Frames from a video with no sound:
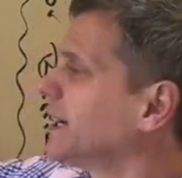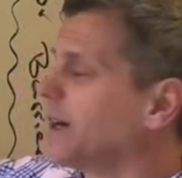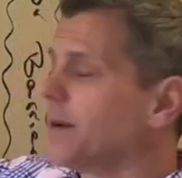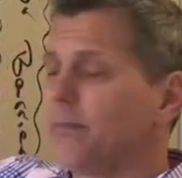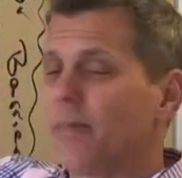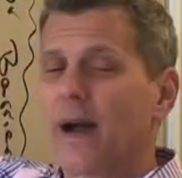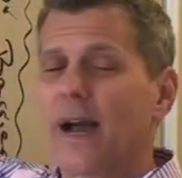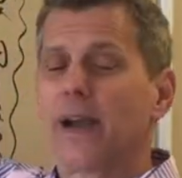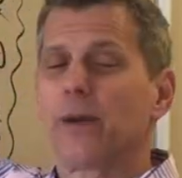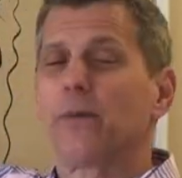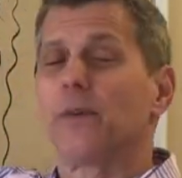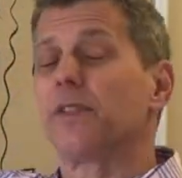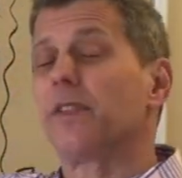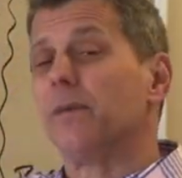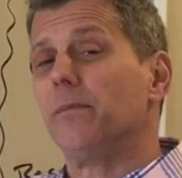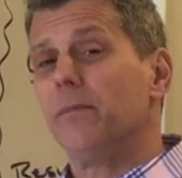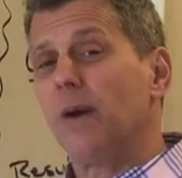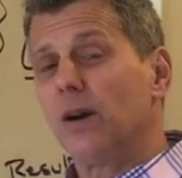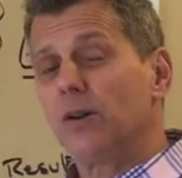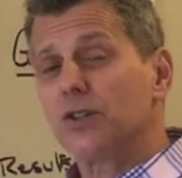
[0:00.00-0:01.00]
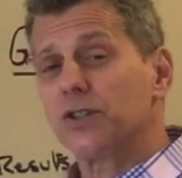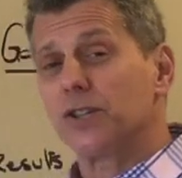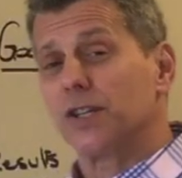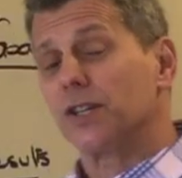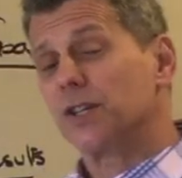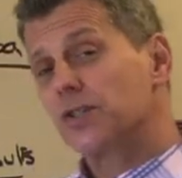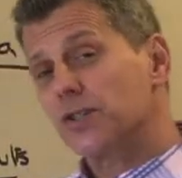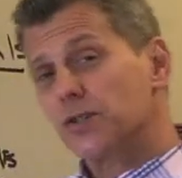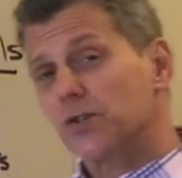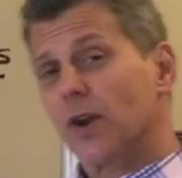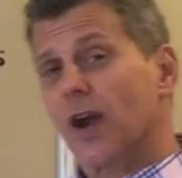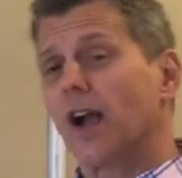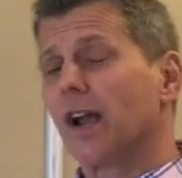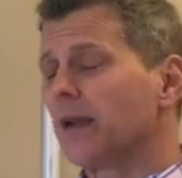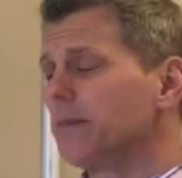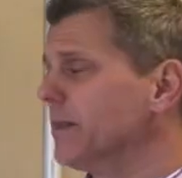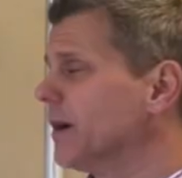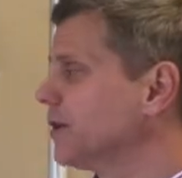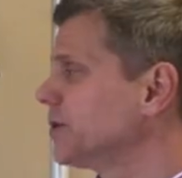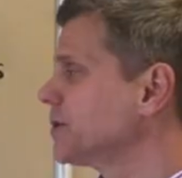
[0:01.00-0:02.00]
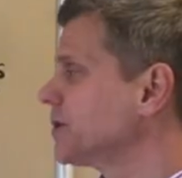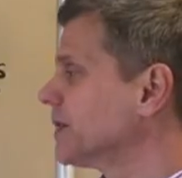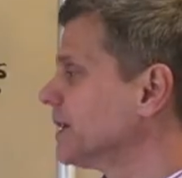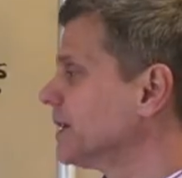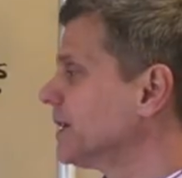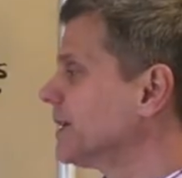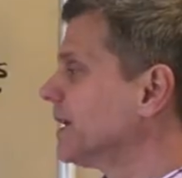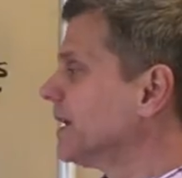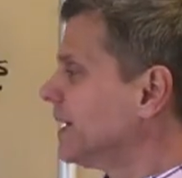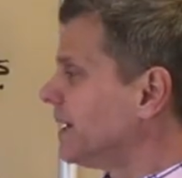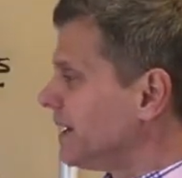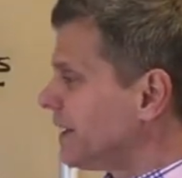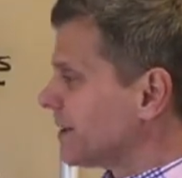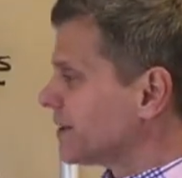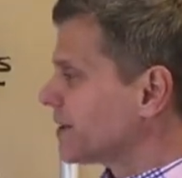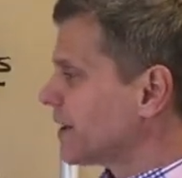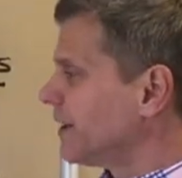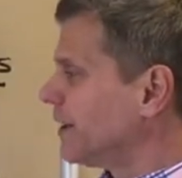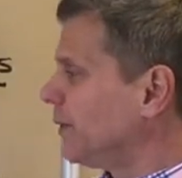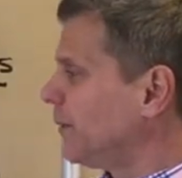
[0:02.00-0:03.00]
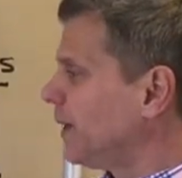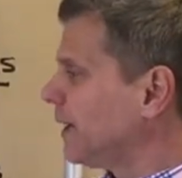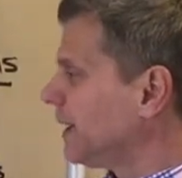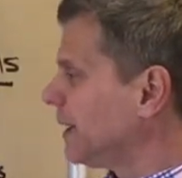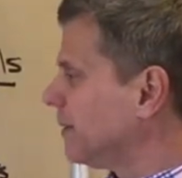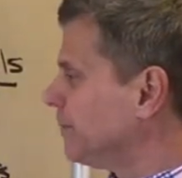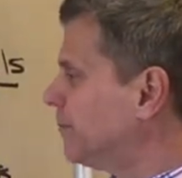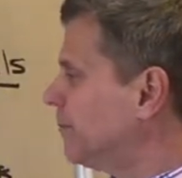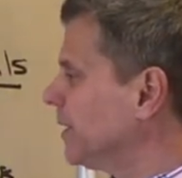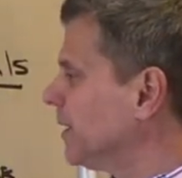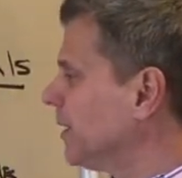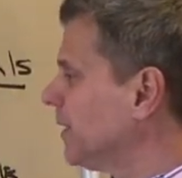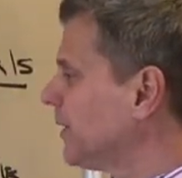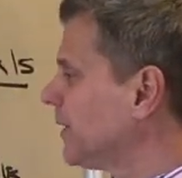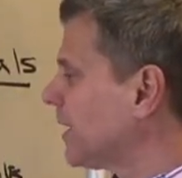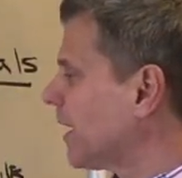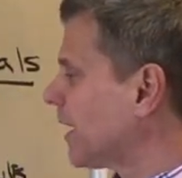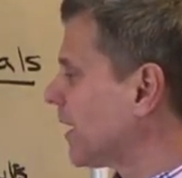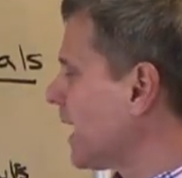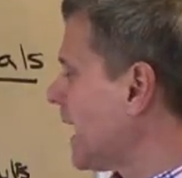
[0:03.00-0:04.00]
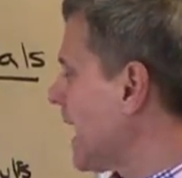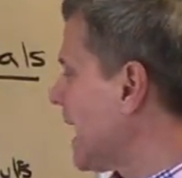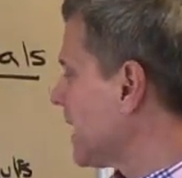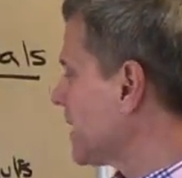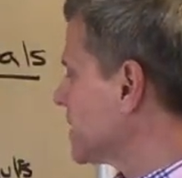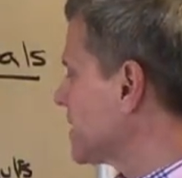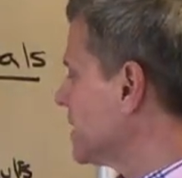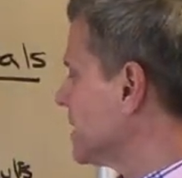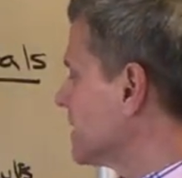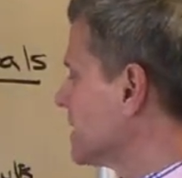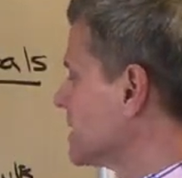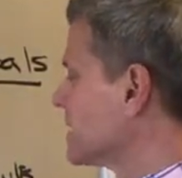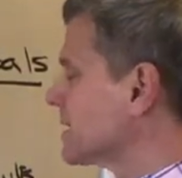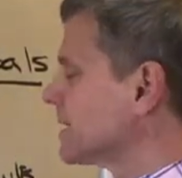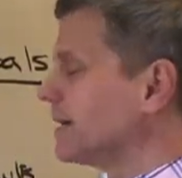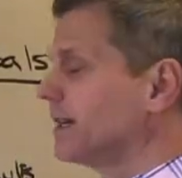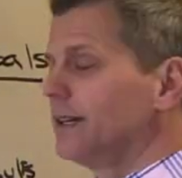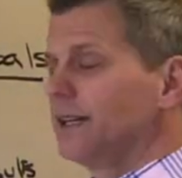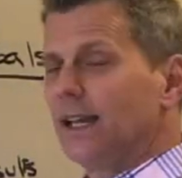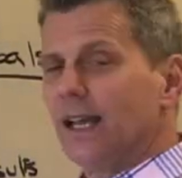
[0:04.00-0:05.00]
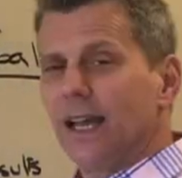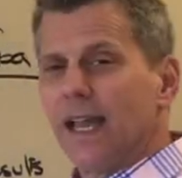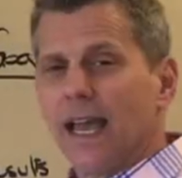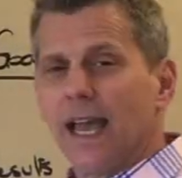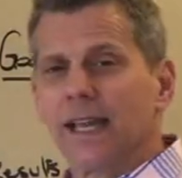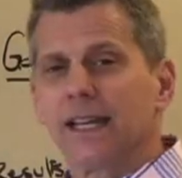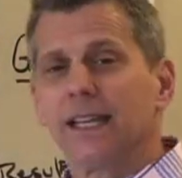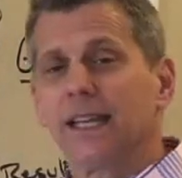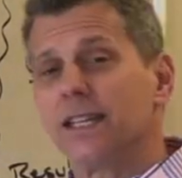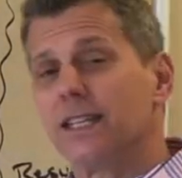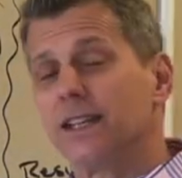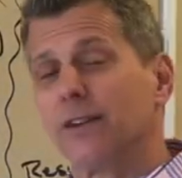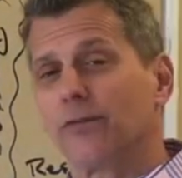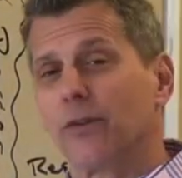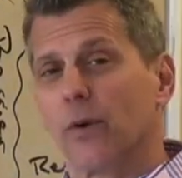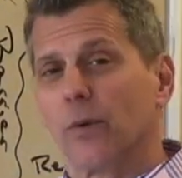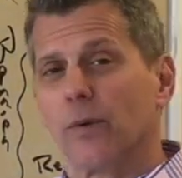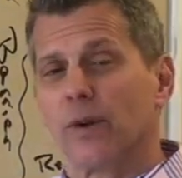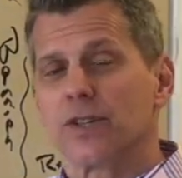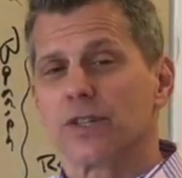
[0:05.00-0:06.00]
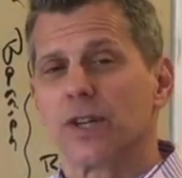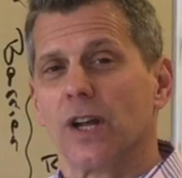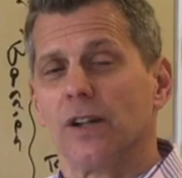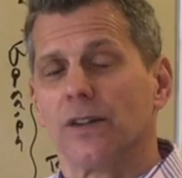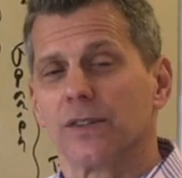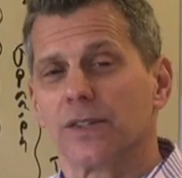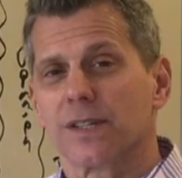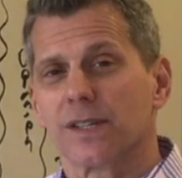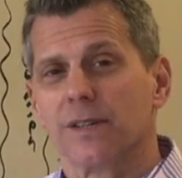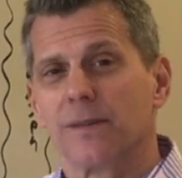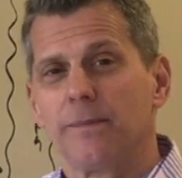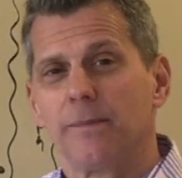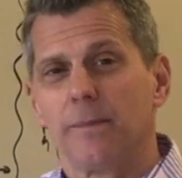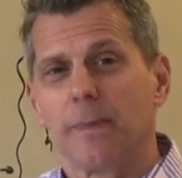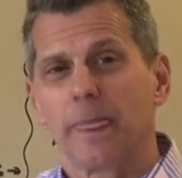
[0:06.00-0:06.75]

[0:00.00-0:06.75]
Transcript: combined with emotion, strong emotion, so that we can build our actions and get different results.